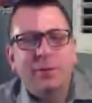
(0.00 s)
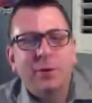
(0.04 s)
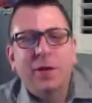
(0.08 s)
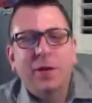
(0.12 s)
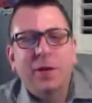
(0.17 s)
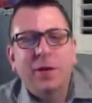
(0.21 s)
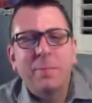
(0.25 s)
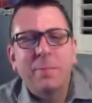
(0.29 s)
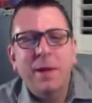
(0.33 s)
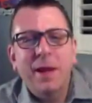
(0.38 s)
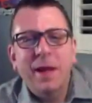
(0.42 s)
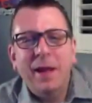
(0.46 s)

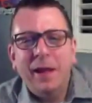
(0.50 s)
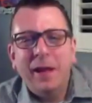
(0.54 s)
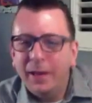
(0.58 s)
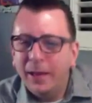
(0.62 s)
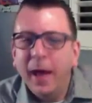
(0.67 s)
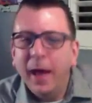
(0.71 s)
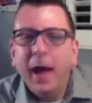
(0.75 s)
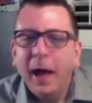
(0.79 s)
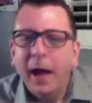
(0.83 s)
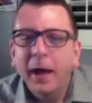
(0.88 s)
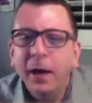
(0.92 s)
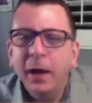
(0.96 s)
Look at me.
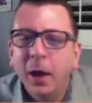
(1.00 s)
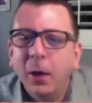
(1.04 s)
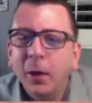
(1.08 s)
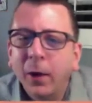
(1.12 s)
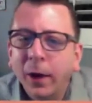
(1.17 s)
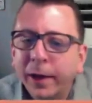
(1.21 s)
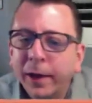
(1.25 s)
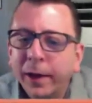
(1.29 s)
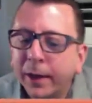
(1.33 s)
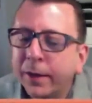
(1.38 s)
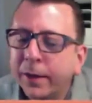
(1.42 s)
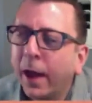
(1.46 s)
Yeah, I know.
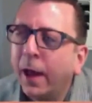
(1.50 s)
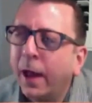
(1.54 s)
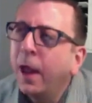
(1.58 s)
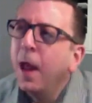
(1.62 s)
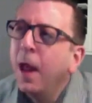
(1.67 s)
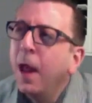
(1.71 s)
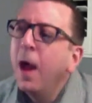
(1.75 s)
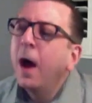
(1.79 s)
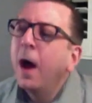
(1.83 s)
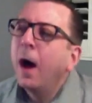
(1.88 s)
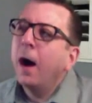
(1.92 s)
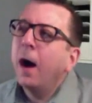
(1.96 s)
I get
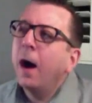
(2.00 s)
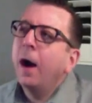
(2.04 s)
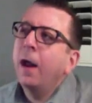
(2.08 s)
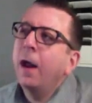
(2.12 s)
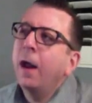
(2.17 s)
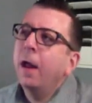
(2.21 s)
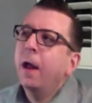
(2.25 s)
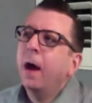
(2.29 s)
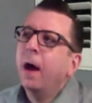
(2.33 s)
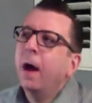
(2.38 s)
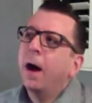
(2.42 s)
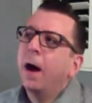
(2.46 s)
that.
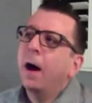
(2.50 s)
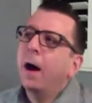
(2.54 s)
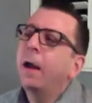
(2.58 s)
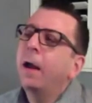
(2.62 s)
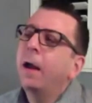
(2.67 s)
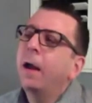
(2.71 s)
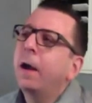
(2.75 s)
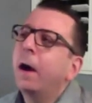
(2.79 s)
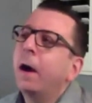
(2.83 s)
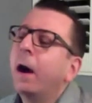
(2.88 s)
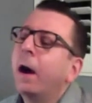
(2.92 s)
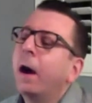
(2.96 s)

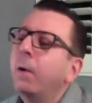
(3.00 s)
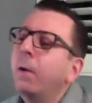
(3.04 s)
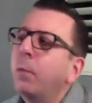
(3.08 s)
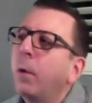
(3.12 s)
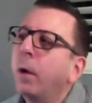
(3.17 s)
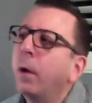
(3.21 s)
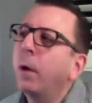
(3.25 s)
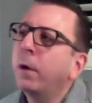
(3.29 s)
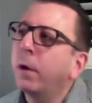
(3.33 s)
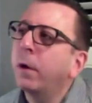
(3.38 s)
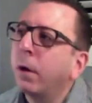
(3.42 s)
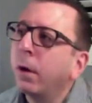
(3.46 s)
I
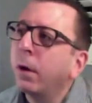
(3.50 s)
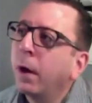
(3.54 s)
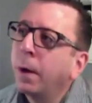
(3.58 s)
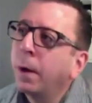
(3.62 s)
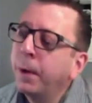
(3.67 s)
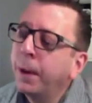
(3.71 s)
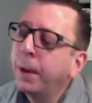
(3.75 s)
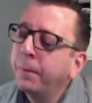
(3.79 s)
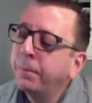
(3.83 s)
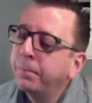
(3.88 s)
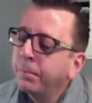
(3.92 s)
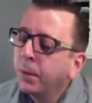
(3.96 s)
wonder. I
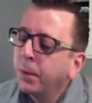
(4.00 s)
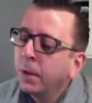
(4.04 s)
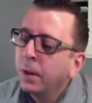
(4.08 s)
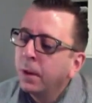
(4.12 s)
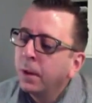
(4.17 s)
mean,